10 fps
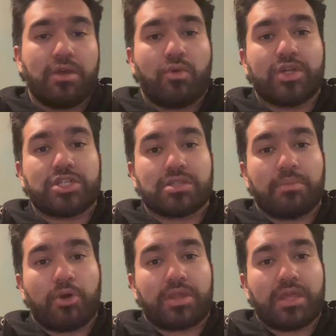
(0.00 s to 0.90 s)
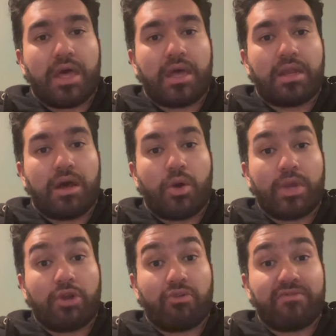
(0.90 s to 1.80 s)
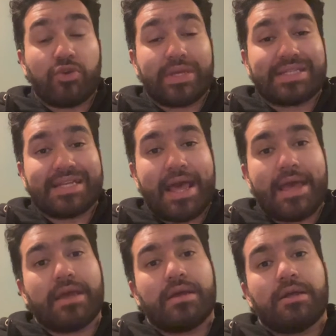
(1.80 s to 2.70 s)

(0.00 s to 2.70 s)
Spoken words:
which is the book that we are reviewing today.